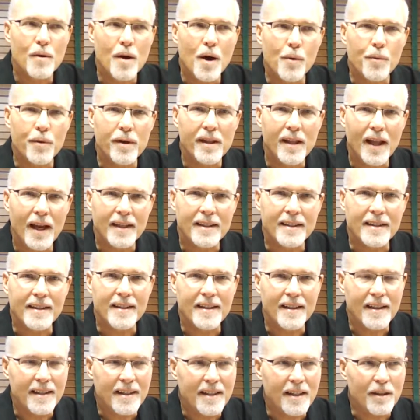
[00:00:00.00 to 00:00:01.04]
Well, we like to
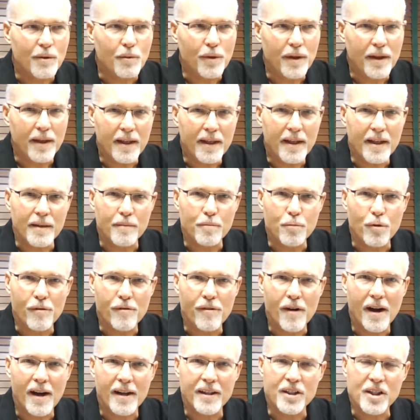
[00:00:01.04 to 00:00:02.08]
think that we can
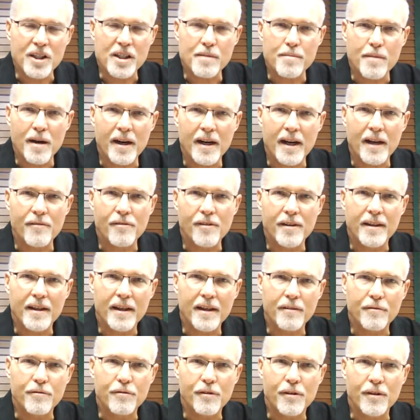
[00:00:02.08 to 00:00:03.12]
provide just about
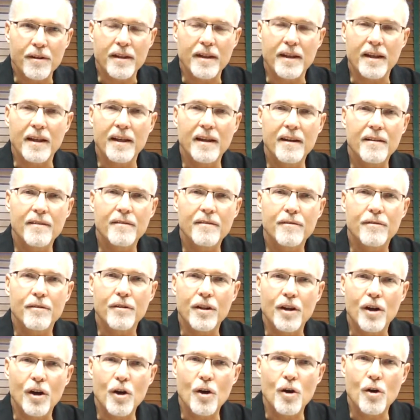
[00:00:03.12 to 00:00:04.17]
everything for
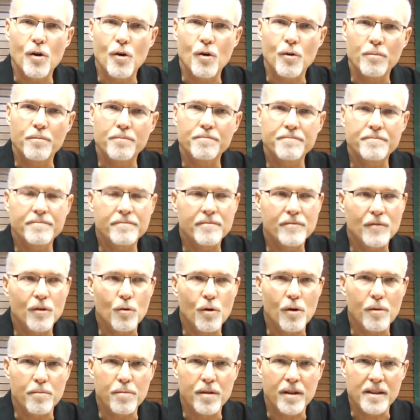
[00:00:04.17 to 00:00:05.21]
the home
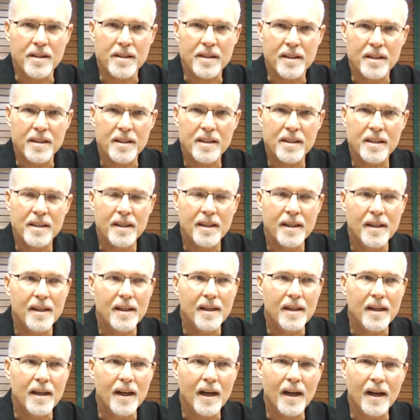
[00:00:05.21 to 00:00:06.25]
or business,
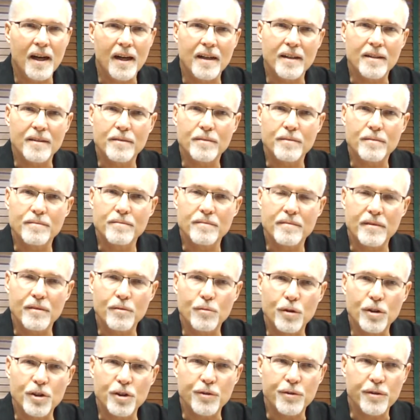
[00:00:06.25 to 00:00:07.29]
uh,
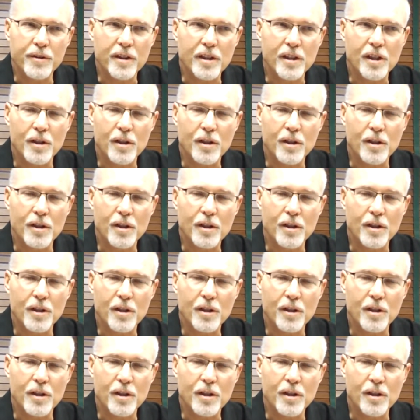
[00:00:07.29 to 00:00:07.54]
which would